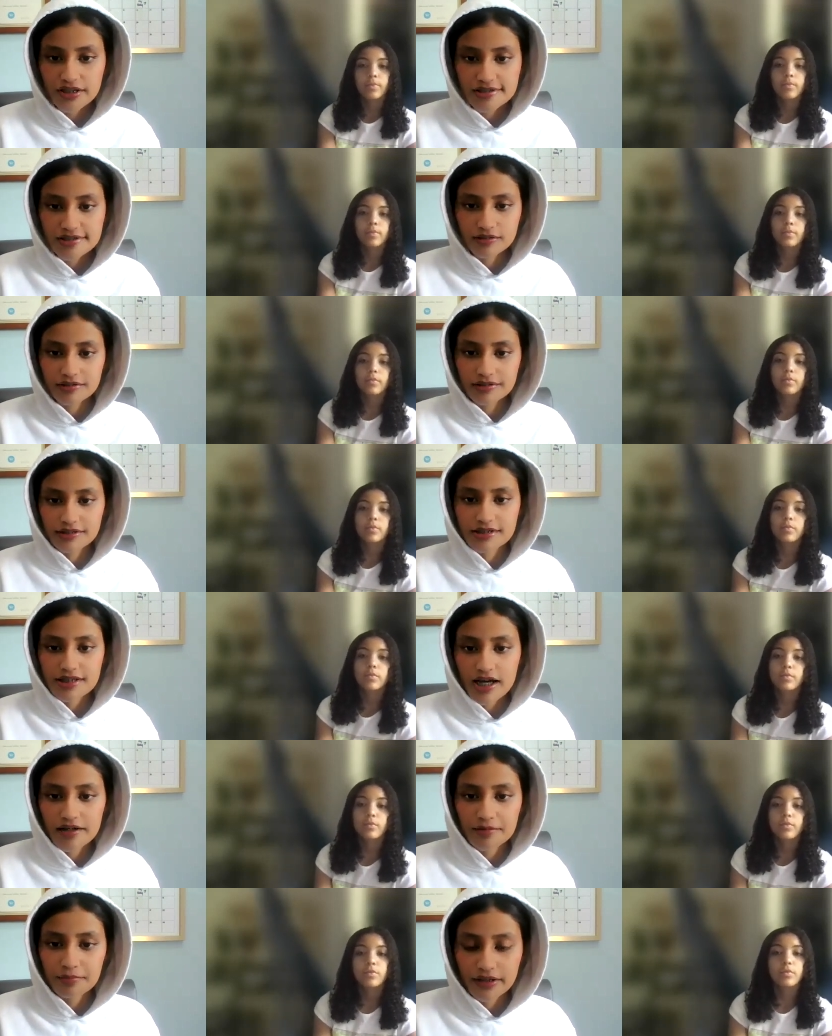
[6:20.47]
Speaker 1: and so this
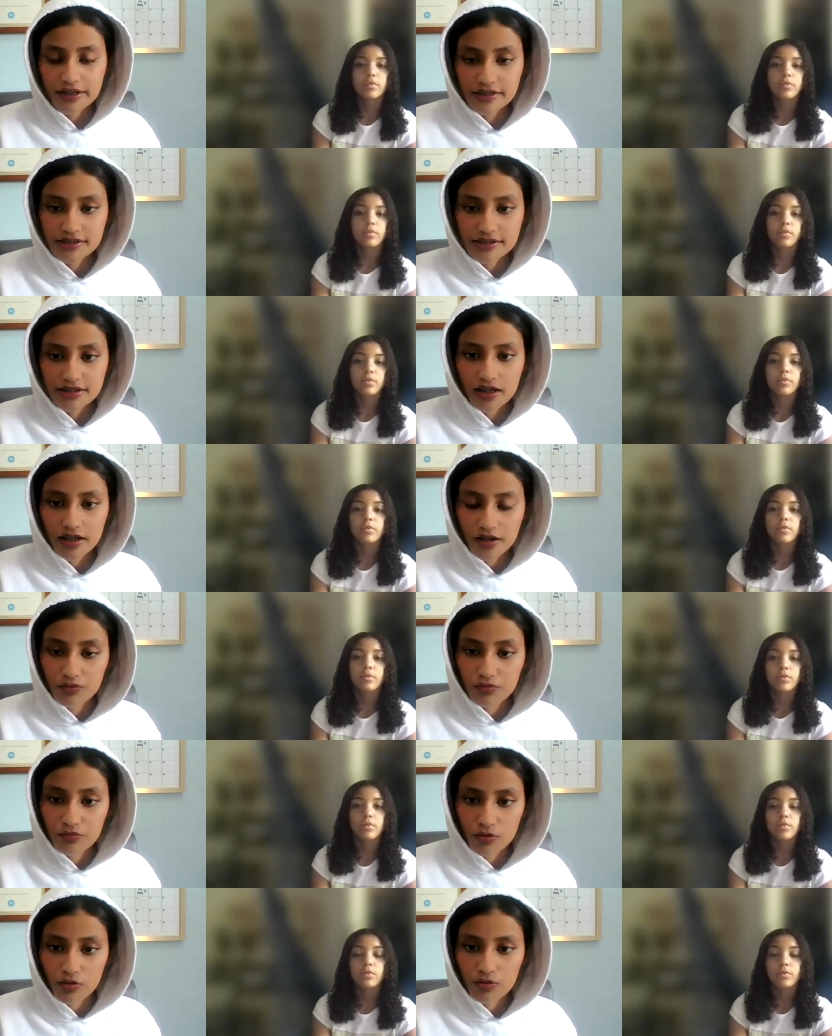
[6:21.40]
kind of plays
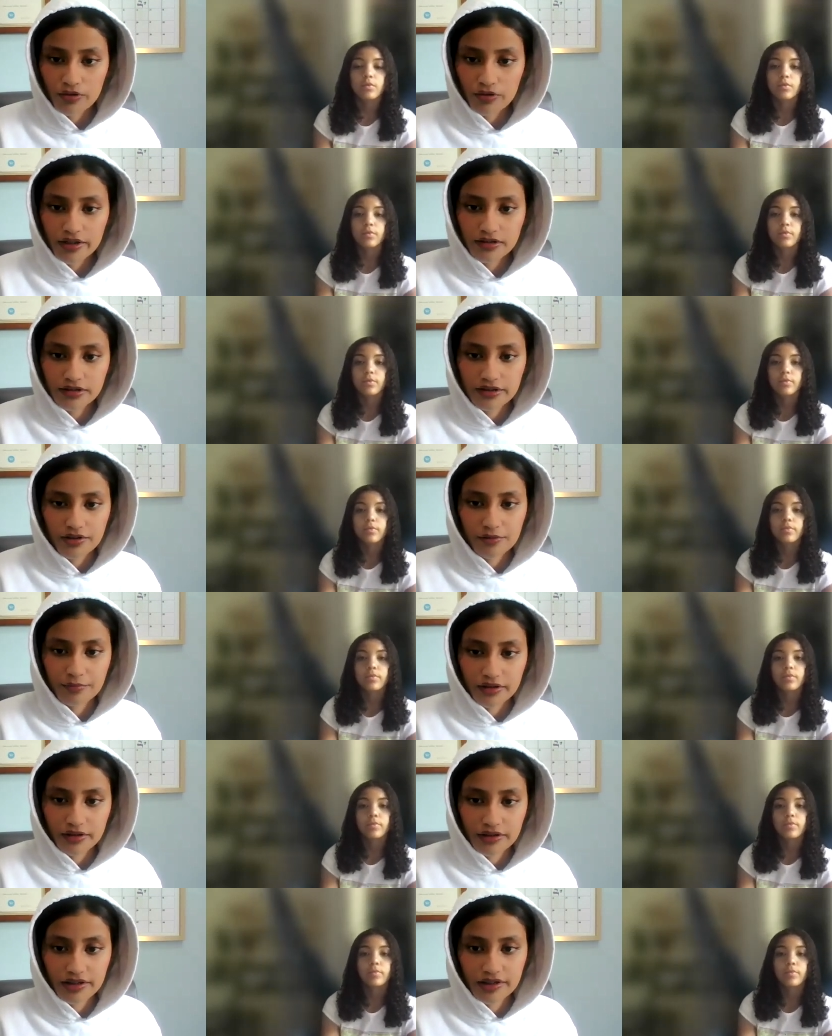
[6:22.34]
a role in their
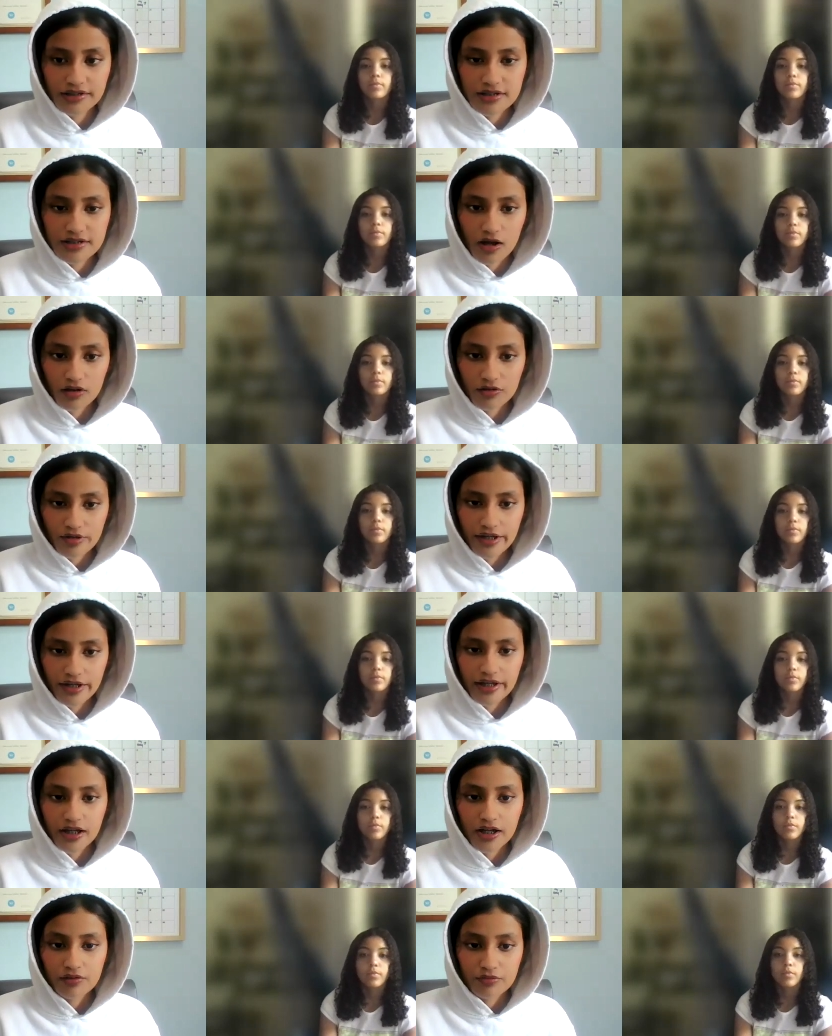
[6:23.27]
ability to
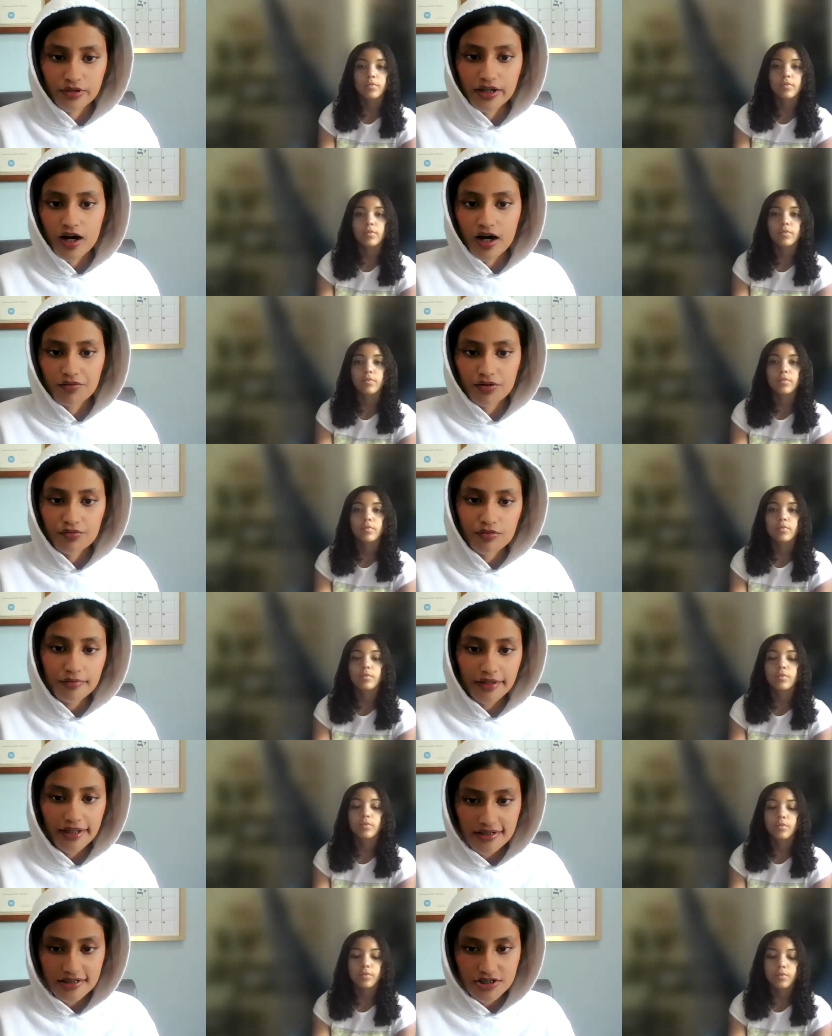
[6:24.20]
tolerate and recover
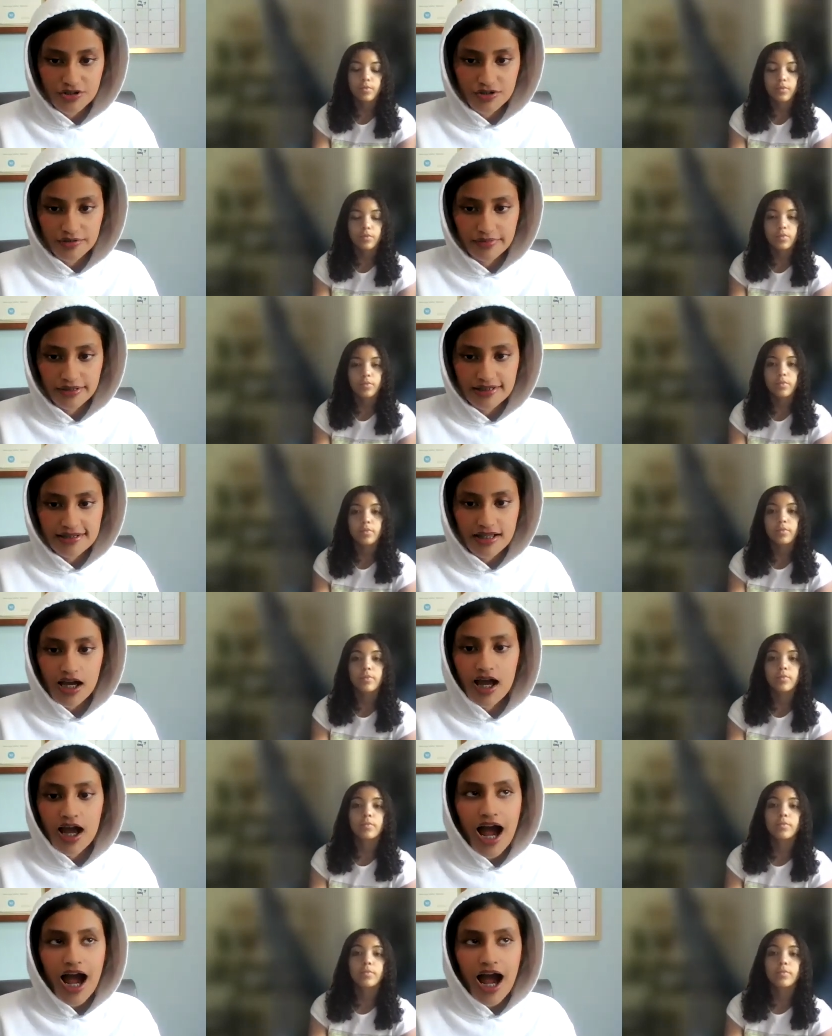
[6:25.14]
from cancer treatments.